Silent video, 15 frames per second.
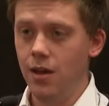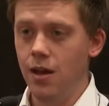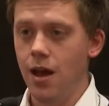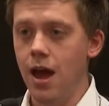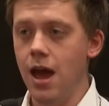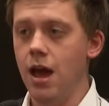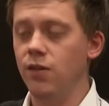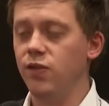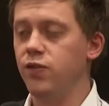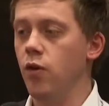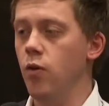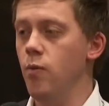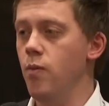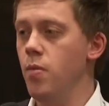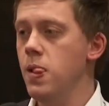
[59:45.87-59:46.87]
uh,
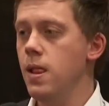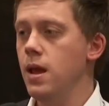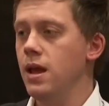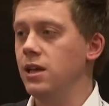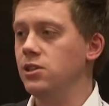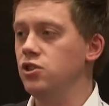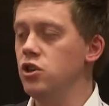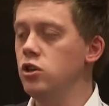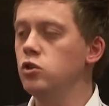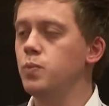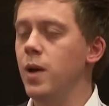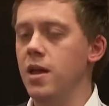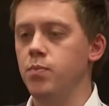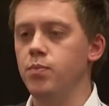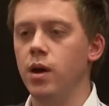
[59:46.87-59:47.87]
from his
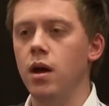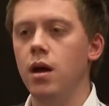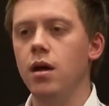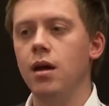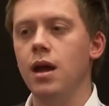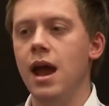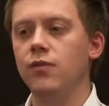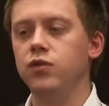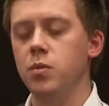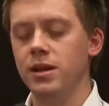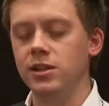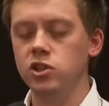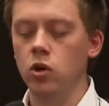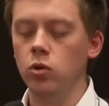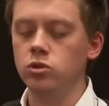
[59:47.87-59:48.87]
newspaper after being
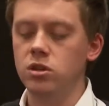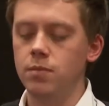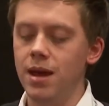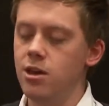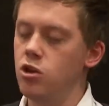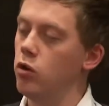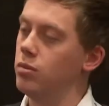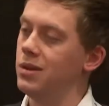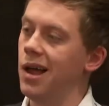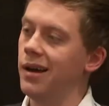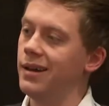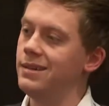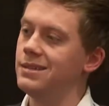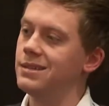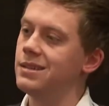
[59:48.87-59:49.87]
told to make up
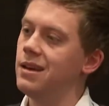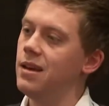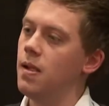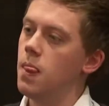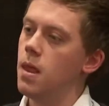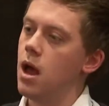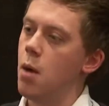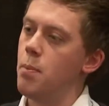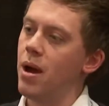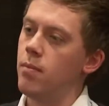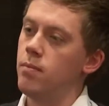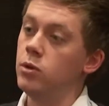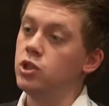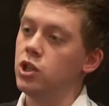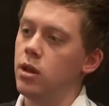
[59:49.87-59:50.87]
lies about
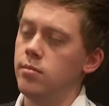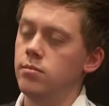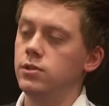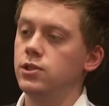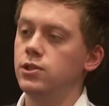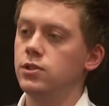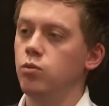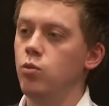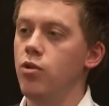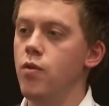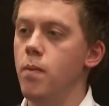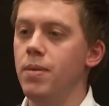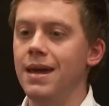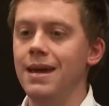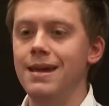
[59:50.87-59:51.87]
Muslims, whether it
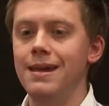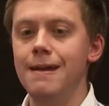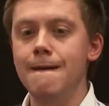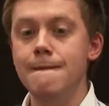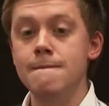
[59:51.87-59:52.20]
be